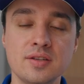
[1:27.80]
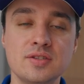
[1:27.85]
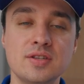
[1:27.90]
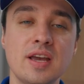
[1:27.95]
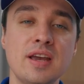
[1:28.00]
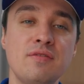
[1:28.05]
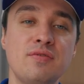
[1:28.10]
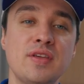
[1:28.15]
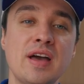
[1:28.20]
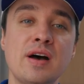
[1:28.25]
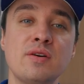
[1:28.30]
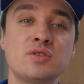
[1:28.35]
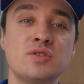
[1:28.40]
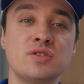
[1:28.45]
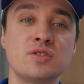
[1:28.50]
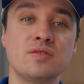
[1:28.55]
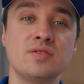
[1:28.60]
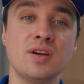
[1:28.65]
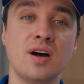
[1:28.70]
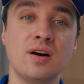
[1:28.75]
Save
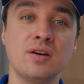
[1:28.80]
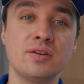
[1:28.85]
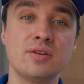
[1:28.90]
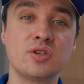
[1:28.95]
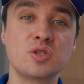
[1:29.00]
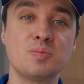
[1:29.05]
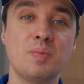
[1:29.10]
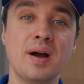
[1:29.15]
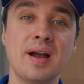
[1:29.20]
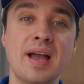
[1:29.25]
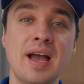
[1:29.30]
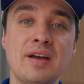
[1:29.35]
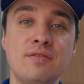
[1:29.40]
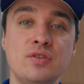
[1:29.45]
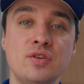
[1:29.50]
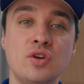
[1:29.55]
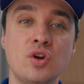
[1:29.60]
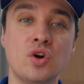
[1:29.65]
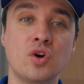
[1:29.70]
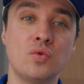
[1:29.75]
thousands of dollars by
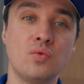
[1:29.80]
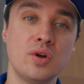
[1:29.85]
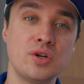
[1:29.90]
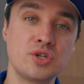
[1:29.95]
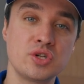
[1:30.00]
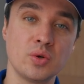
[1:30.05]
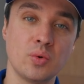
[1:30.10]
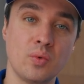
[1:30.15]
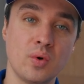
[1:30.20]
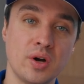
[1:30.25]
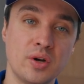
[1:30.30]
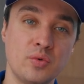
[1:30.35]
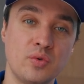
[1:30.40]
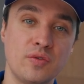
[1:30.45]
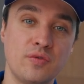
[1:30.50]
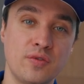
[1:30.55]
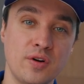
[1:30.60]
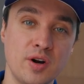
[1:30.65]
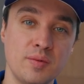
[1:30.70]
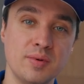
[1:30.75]
having your original one
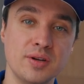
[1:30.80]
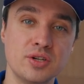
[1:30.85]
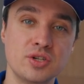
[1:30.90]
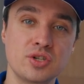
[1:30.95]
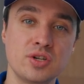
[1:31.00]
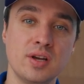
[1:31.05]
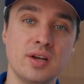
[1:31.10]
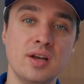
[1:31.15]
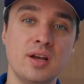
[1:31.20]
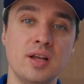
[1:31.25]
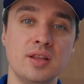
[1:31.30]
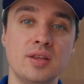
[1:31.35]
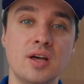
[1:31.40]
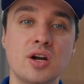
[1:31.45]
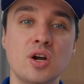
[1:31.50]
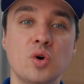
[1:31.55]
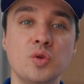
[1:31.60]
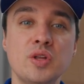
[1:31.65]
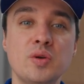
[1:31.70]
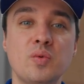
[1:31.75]
refurbished.
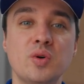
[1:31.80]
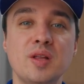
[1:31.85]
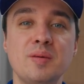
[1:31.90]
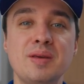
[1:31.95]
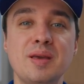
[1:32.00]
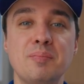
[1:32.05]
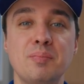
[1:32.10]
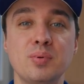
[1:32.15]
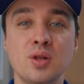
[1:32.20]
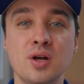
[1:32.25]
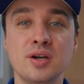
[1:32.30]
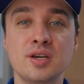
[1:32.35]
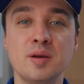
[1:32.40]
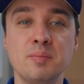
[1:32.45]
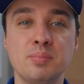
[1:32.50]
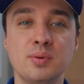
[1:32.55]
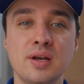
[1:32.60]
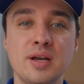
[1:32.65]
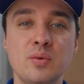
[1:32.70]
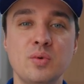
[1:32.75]
Not only will it be plug
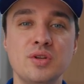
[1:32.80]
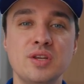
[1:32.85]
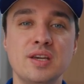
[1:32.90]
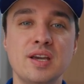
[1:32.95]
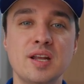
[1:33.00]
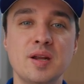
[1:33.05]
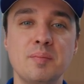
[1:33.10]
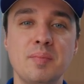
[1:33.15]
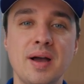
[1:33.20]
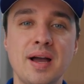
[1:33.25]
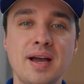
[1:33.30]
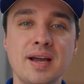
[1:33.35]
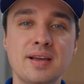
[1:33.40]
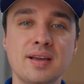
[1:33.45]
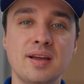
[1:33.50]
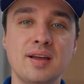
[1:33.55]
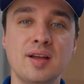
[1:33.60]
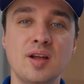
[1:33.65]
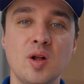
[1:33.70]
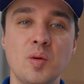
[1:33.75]
and play when you get it
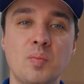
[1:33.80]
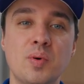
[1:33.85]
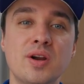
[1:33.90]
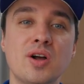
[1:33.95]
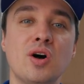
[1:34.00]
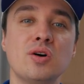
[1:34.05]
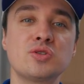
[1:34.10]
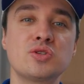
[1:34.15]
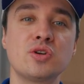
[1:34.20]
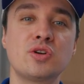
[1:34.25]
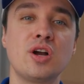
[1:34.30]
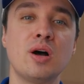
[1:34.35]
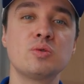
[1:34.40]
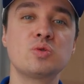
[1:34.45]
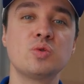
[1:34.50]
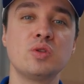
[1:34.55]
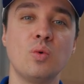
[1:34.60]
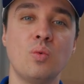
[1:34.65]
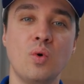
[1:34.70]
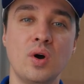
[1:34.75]
back, but it also comes
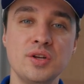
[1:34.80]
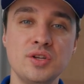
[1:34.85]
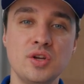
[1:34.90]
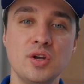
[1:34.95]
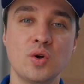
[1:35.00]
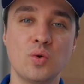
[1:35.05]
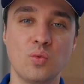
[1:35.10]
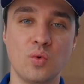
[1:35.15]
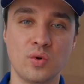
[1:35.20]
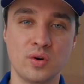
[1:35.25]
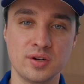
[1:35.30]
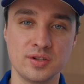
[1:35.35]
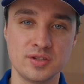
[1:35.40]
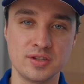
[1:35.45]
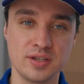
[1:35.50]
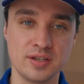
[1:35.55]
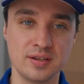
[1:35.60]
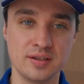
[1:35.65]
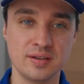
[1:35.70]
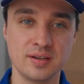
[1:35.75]
with a one-year
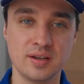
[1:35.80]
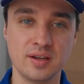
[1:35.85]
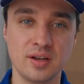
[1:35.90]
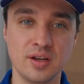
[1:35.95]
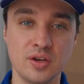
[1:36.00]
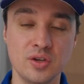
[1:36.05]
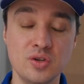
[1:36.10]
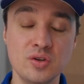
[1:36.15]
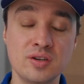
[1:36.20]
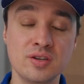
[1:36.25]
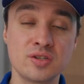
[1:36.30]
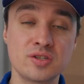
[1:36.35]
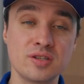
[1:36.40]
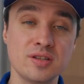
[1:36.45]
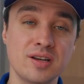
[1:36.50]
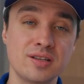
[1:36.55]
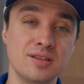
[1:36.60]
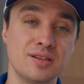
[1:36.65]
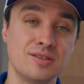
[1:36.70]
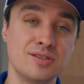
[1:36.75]
warranty. You can
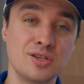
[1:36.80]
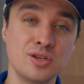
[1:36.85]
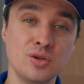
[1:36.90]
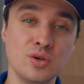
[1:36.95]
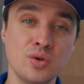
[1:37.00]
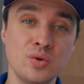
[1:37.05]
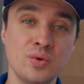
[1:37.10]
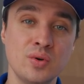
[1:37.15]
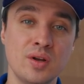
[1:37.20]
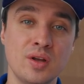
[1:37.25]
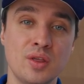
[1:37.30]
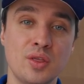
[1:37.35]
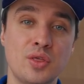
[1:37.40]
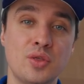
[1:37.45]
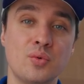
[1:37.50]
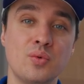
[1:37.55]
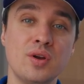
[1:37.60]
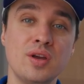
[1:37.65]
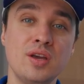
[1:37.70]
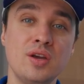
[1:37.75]
select a two,
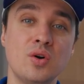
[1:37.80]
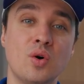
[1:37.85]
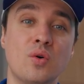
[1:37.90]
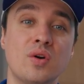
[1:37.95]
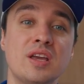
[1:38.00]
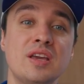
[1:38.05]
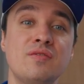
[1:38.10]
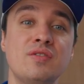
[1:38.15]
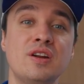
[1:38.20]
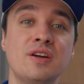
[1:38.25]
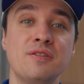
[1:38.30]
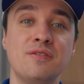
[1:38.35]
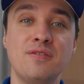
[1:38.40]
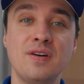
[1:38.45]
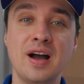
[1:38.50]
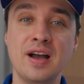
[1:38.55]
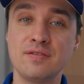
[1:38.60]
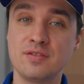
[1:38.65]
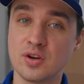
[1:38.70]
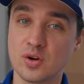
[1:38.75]
three, or even a
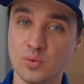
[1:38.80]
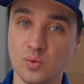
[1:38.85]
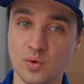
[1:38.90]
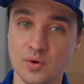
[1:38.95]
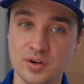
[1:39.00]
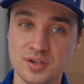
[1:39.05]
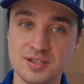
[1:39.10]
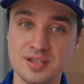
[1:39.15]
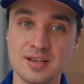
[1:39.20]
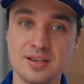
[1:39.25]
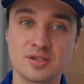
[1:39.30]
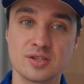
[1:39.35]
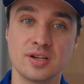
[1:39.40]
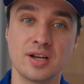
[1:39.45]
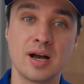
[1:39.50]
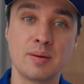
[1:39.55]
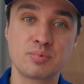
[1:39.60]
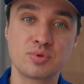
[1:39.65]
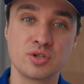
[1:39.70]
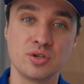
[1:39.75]
five-year warranty as an
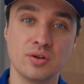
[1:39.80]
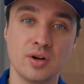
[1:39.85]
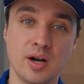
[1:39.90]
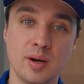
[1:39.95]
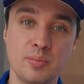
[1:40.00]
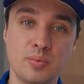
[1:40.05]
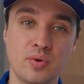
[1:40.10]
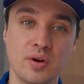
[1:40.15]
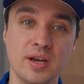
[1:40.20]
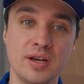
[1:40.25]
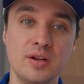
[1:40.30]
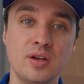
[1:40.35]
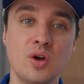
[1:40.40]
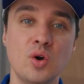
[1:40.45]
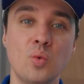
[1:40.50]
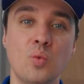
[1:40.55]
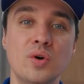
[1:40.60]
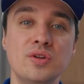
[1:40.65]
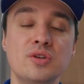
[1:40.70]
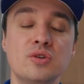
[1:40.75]
optional upgrade
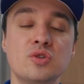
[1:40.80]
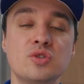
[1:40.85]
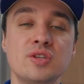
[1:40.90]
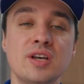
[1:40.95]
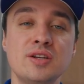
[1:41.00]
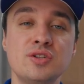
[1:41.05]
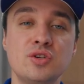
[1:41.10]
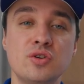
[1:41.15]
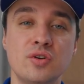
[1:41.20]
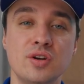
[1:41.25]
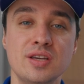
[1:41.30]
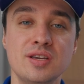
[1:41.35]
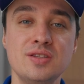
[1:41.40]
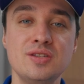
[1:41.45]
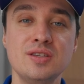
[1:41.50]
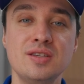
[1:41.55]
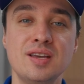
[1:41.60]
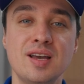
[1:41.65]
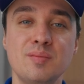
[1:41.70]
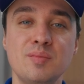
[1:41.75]
when you send your E
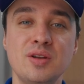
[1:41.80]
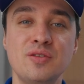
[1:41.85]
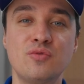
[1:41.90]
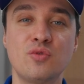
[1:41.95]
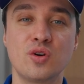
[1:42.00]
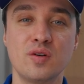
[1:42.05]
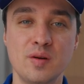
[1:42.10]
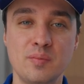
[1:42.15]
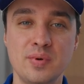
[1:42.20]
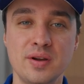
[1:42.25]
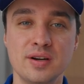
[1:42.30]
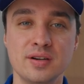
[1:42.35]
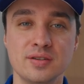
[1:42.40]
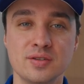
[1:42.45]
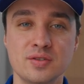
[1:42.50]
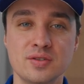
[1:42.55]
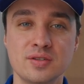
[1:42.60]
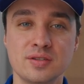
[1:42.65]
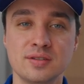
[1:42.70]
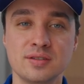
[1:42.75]
C M in for
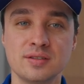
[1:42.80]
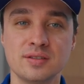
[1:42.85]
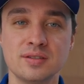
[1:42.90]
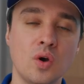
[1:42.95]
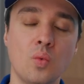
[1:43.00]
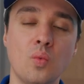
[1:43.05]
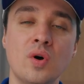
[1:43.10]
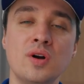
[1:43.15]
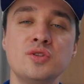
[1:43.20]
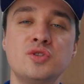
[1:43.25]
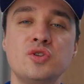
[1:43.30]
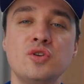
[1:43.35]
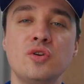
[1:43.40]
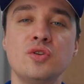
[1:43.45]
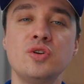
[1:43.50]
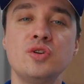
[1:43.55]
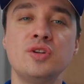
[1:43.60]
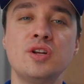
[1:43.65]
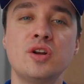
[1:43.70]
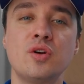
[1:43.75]
repairs. Once your
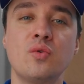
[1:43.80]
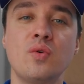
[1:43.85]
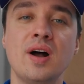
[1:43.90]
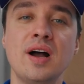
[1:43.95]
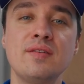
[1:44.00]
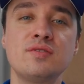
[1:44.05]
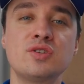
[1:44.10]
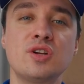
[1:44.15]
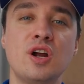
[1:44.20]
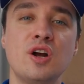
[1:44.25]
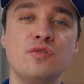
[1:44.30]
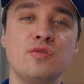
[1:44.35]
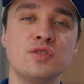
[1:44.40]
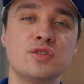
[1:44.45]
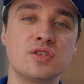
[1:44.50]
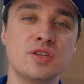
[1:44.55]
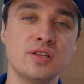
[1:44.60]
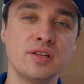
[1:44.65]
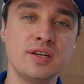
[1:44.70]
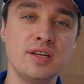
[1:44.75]
unit arrives at our
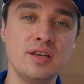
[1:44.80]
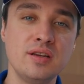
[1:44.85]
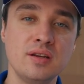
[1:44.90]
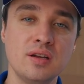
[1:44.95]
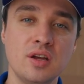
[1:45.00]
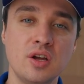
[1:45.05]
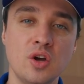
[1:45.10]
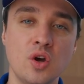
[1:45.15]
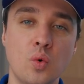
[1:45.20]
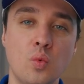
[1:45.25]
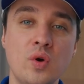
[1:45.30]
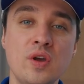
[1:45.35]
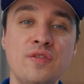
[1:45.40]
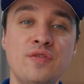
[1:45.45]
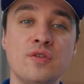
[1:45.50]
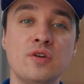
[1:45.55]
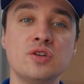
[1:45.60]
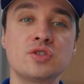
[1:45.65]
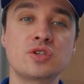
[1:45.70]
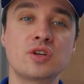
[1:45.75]
facility, we
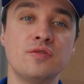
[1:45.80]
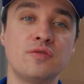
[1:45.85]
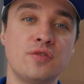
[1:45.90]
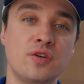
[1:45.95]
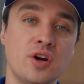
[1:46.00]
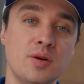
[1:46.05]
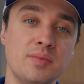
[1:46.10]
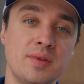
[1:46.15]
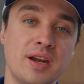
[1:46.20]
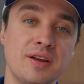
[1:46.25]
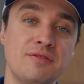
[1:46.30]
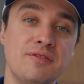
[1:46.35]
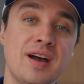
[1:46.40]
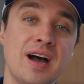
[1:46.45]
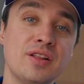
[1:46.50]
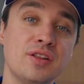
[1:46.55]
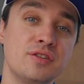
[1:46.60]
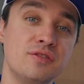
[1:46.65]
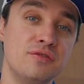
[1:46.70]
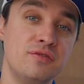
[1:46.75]
first confirm that a
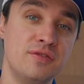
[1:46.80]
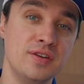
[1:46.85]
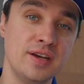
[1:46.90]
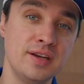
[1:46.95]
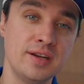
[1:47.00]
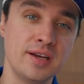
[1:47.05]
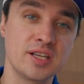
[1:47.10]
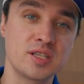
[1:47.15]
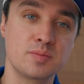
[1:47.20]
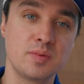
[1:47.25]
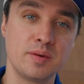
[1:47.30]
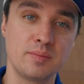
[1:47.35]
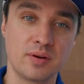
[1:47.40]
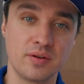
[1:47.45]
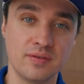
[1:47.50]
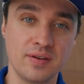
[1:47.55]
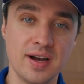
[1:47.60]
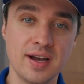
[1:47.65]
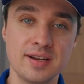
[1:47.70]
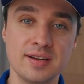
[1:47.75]
valid V I N has been
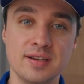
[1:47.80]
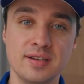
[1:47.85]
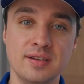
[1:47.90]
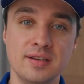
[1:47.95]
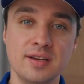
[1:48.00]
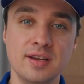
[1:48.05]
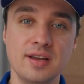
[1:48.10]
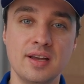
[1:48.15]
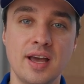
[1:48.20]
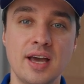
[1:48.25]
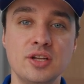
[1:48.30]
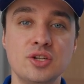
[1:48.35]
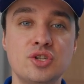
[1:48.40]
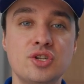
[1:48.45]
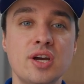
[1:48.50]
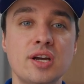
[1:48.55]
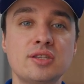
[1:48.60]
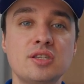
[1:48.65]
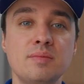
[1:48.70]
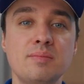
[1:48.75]
provided and
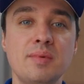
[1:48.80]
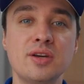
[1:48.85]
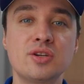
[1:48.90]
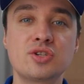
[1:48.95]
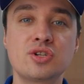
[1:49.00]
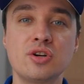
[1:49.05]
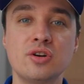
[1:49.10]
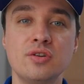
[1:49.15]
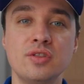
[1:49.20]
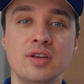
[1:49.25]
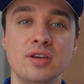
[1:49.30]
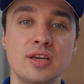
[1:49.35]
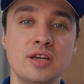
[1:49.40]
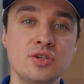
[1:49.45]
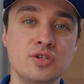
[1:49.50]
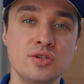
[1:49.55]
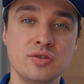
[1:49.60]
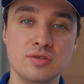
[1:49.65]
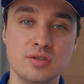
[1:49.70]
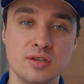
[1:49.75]
check to make sure the
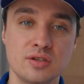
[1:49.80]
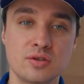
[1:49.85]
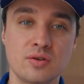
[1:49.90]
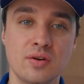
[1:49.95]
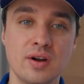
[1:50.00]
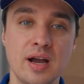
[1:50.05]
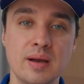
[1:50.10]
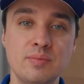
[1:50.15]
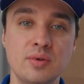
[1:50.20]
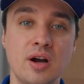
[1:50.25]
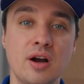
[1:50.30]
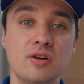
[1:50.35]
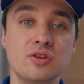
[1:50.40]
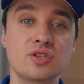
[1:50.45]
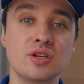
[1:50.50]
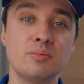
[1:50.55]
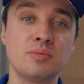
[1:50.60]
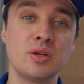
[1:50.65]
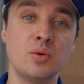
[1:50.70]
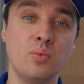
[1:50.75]
issues described are
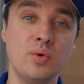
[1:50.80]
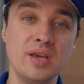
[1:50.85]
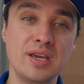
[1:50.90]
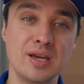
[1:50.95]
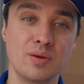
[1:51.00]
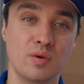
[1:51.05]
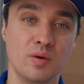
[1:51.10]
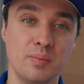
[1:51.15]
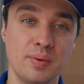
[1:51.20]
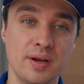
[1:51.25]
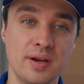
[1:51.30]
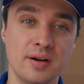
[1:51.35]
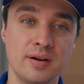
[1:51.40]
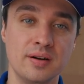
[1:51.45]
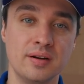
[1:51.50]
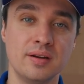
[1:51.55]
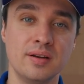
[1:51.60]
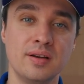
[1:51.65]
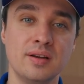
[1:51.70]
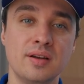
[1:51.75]
something we can
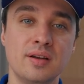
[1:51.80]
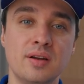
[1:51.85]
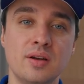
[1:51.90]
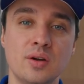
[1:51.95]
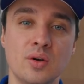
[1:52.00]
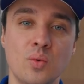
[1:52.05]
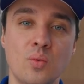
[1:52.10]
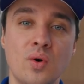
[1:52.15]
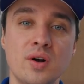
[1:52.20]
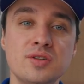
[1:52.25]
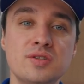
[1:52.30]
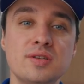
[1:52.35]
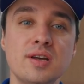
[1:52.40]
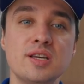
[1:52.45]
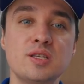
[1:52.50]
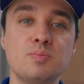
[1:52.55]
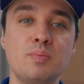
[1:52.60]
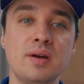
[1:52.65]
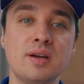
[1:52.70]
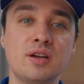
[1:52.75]
repair. Once
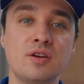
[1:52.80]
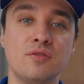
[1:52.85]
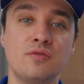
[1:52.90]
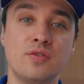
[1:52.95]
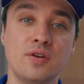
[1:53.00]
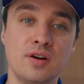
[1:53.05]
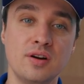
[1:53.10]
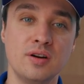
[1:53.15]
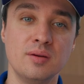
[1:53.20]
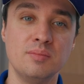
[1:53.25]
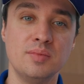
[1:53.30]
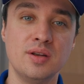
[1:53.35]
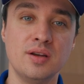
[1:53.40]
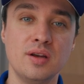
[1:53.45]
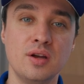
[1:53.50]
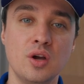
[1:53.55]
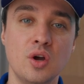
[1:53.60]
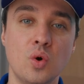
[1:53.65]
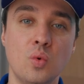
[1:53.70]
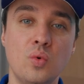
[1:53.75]
that's been confirmed,
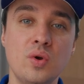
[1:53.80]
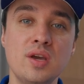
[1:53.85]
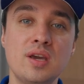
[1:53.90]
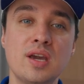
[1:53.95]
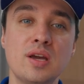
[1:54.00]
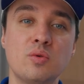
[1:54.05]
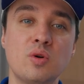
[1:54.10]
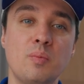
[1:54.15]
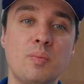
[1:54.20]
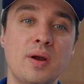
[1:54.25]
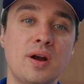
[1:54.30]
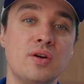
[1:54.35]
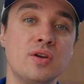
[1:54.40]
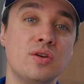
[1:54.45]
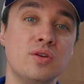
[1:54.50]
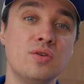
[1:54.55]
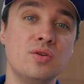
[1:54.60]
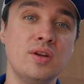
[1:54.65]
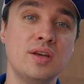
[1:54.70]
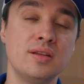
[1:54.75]
we can repair
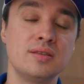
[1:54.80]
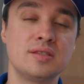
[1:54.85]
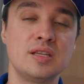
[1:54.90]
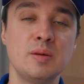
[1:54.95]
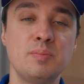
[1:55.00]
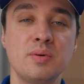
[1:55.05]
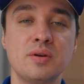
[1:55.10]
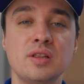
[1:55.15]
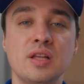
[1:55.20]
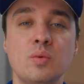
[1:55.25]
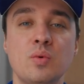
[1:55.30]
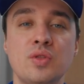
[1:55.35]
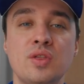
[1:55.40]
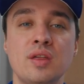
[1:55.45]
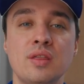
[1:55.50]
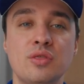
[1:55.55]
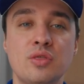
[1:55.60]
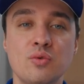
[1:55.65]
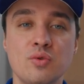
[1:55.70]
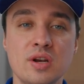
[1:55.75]
your unit typically
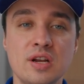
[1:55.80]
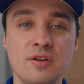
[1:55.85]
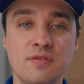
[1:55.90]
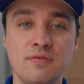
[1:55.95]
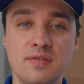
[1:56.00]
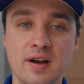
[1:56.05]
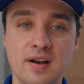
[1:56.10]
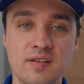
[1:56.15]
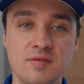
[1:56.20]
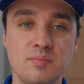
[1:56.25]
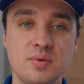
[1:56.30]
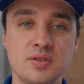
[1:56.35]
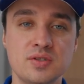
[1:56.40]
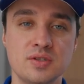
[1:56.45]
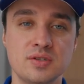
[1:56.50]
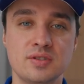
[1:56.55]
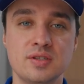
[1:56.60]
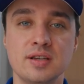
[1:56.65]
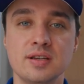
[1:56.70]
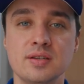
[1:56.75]
within three to five
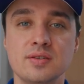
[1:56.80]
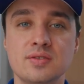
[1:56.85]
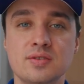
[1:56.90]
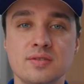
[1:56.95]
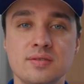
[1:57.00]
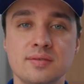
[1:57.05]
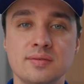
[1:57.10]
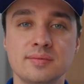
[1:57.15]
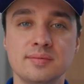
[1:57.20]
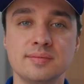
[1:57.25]
business days.